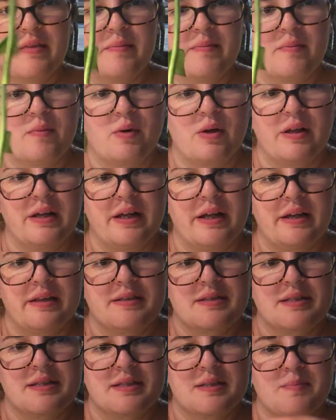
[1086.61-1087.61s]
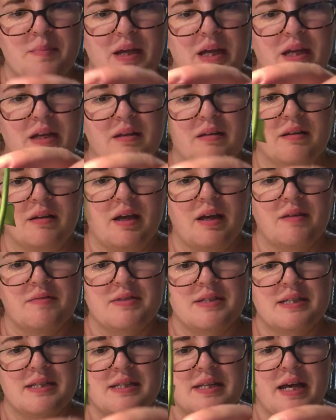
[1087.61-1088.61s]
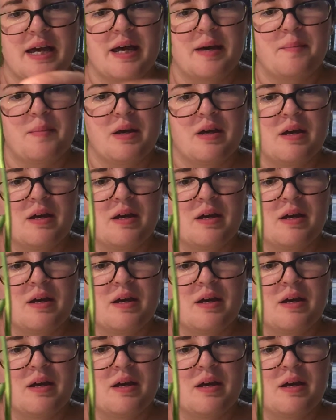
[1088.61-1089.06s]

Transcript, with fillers: well, it's this main kind of stem,